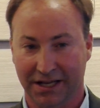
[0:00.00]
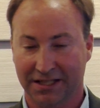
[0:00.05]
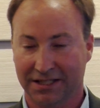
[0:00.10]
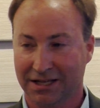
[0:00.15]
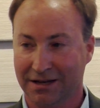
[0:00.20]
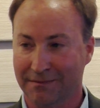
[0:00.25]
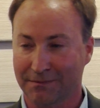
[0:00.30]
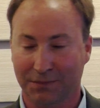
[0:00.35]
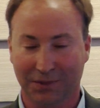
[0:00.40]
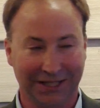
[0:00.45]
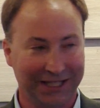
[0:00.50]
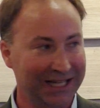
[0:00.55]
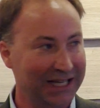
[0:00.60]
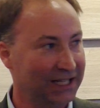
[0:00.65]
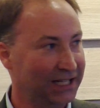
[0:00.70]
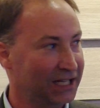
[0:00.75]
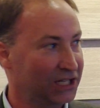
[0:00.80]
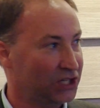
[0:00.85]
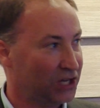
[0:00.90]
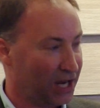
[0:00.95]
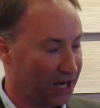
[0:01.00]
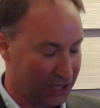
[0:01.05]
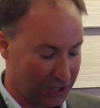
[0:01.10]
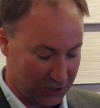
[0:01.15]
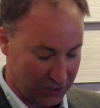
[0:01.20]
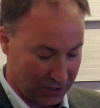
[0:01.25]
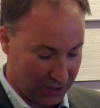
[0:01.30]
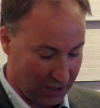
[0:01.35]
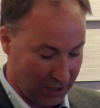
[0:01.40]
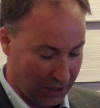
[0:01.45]
It's completely
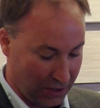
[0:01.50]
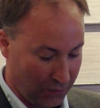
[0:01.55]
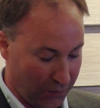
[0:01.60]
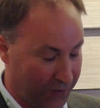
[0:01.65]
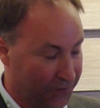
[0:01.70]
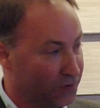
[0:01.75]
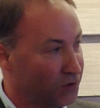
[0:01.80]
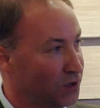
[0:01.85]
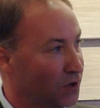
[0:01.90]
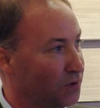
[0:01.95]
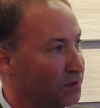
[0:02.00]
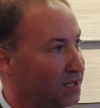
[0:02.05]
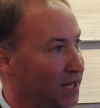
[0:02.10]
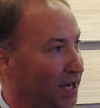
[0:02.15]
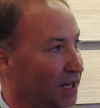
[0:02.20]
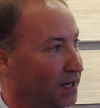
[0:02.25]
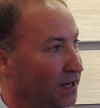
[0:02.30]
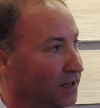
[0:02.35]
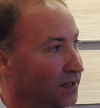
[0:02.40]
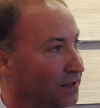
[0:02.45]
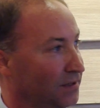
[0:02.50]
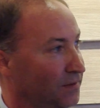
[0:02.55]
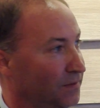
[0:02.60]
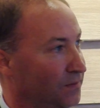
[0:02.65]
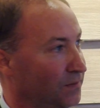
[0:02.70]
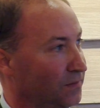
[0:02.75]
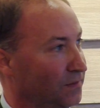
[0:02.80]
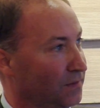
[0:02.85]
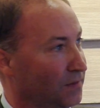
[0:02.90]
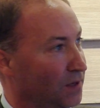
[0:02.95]
changed with no data.
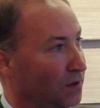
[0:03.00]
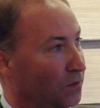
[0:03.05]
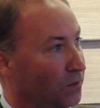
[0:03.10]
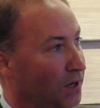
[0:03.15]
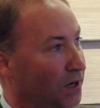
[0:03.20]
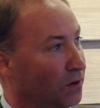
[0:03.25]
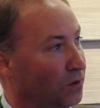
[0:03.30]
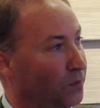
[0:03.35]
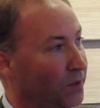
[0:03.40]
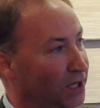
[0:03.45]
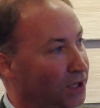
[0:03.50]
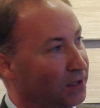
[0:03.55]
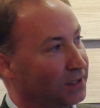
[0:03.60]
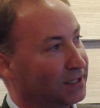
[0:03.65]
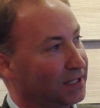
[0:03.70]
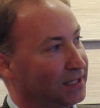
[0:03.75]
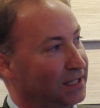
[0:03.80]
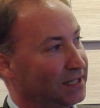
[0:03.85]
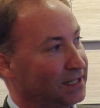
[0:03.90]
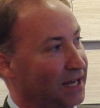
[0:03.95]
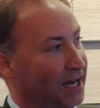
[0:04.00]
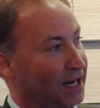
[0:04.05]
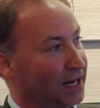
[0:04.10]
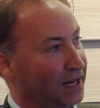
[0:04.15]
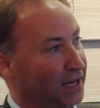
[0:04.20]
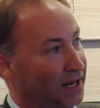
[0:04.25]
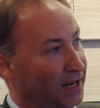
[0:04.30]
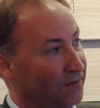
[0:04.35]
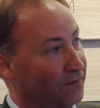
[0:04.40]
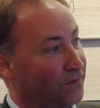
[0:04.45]
Well, we looked at the data,
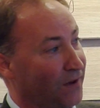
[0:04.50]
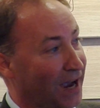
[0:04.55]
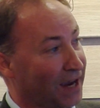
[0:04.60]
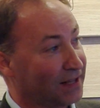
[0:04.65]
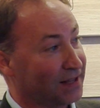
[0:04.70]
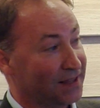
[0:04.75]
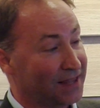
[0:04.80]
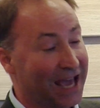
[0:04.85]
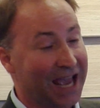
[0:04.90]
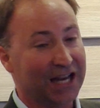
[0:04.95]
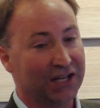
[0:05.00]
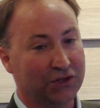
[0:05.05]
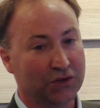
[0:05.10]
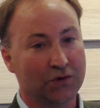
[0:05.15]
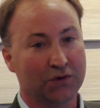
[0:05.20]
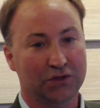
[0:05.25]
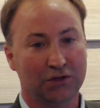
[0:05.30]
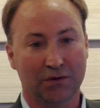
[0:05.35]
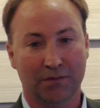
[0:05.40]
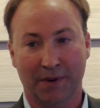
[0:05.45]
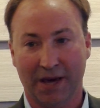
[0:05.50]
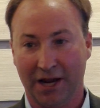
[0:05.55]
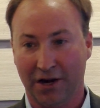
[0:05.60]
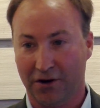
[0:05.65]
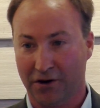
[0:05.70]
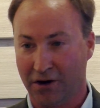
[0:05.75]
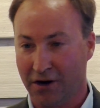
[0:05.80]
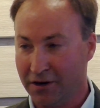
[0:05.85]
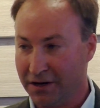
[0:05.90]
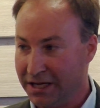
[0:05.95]
and in fact, they do
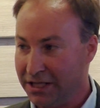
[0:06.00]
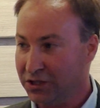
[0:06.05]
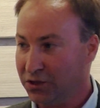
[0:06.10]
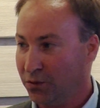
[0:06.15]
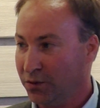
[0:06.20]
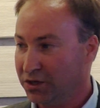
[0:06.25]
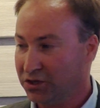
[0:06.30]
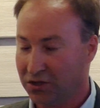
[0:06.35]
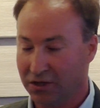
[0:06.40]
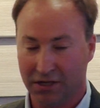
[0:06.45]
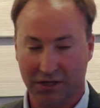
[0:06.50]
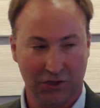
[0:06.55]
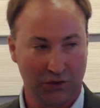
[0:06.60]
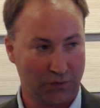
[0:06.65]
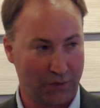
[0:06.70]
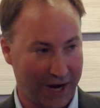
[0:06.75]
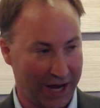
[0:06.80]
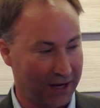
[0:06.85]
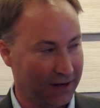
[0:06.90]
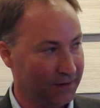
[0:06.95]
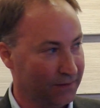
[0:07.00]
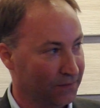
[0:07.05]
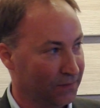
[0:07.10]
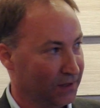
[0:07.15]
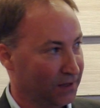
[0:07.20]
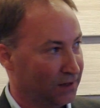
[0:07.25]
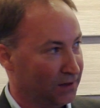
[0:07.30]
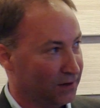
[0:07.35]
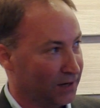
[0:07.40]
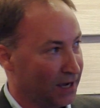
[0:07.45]
better. Our intuition is right,
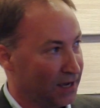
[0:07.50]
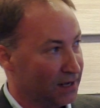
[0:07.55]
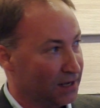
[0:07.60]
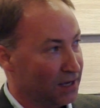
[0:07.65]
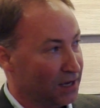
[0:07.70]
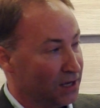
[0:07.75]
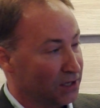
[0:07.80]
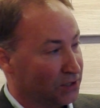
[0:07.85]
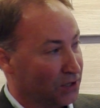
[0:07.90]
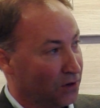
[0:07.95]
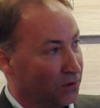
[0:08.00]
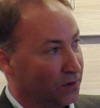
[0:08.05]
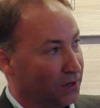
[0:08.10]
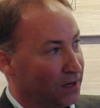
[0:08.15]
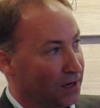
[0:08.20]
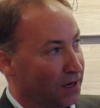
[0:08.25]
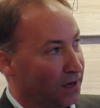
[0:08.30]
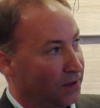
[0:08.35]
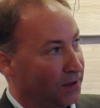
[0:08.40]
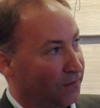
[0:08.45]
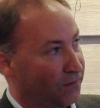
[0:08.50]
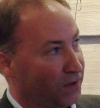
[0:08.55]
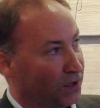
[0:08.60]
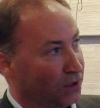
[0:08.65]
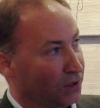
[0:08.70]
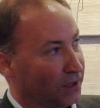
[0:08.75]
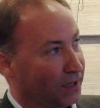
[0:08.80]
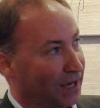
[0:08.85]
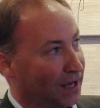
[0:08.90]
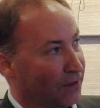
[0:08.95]
right? So if you
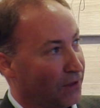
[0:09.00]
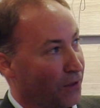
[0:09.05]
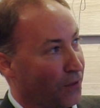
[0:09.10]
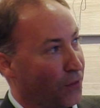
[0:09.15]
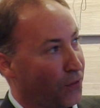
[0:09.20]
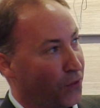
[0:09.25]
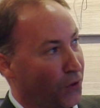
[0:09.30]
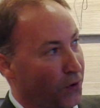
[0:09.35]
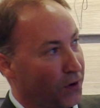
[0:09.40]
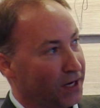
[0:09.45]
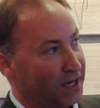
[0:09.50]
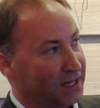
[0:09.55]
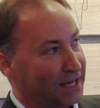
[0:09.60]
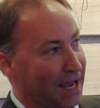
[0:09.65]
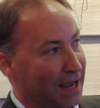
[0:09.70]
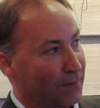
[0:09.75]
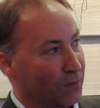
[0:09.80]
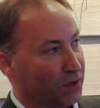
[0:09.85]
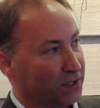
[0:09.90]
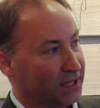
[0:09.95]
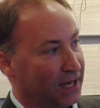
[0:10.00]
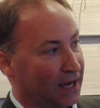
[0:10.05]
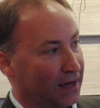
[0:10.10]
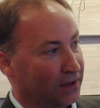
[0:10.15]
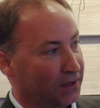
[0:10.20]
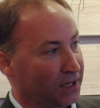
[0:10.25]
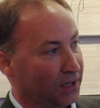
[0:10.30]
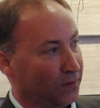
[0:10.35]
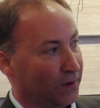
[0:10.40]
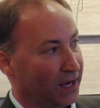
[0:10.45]
look at the 30-day
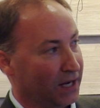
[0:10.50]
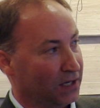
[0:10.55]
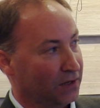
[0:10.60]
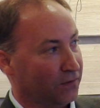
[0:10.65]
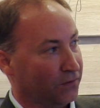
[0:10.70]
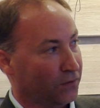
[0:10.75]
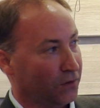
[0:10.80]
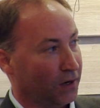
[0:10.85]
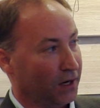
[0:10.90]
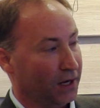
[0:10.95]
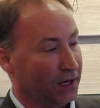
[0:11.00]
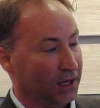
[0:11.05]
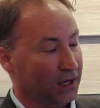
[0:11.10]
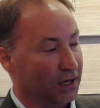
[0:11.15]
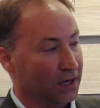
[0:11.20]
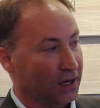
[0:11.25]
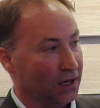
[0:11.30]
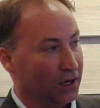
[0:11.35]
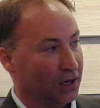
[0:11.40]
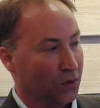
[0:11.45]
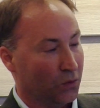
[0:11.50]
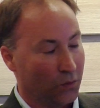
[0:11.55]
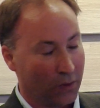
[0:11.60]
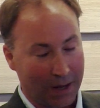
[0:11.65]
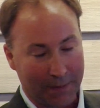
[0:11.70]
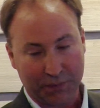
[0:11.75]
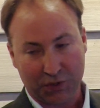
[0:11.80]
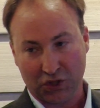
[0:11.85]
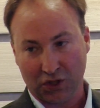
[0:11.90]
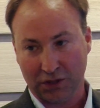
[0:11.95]
mortality rate for a
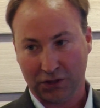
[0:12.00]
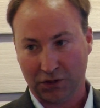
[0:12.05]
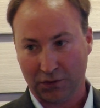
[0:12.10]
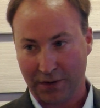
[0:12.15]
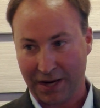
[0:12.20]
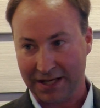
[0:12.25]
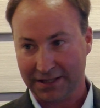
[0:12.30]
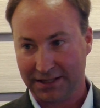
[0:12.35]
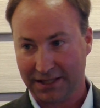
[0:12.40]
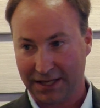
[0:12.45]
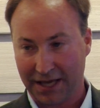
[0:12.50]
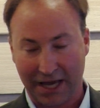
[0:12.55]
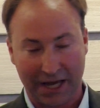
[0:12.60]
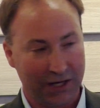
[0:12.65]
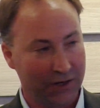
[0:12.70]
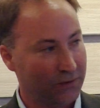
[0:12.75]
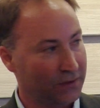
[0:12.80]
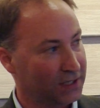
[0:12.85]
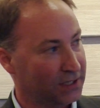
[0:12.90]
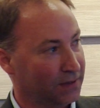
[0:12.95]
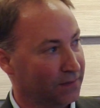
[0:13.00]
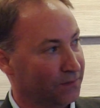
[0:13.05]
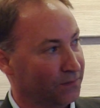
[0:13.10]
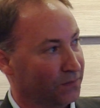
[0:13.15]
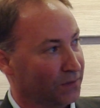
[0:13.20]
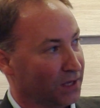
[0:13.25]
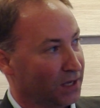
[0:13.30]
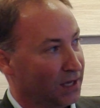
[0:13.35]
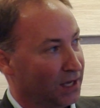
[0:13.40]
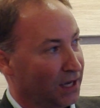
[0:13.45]
ruptured thoracic aneurysm,
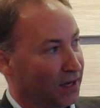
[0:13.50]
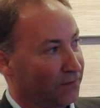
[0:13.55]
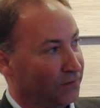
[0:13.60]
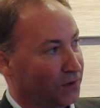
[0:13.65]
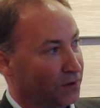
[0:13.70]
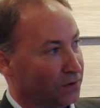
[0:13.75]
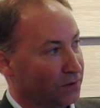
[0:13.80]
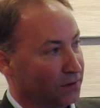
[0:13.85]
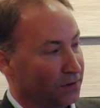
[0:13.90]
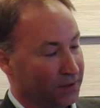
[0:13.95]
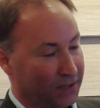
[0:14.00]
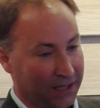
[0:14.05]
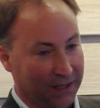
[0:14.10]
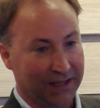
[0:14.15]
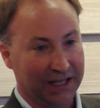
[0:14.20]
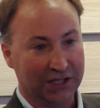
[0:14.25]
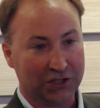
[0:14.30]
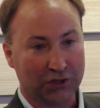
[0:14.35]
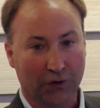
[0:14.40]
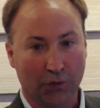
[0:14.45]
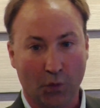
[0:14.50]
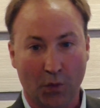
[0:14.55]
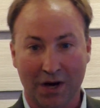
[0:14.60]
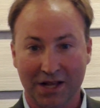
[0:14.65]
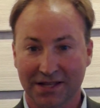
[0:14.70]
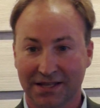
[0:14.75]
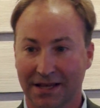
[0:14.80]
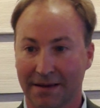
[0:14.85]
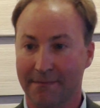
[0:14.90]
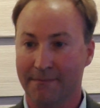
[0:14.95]
these are the
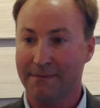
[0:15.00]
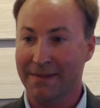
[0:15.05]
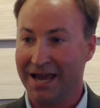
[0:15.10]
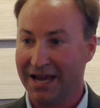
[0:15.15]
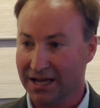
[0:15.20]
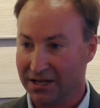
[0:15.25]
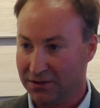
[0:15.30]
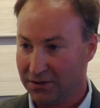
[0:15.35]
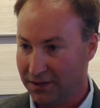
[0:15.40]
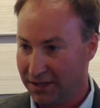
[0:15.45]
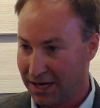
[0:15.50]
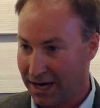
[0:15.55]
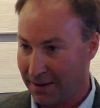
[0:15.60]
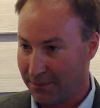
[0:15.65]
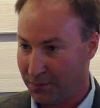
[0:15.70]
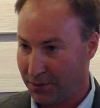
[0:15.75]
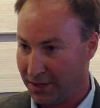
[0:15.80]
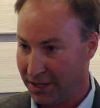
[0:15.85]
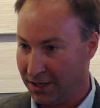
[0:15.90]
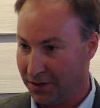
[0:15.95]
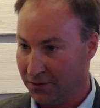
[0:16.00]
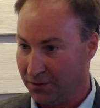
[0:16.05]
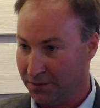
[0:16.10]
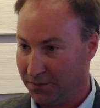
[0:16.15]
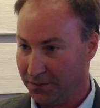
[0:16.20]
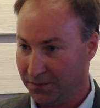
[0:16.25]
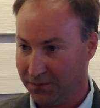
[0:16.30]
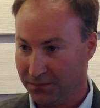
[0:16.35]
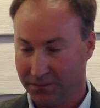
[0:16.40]
ones that make it to the operating room.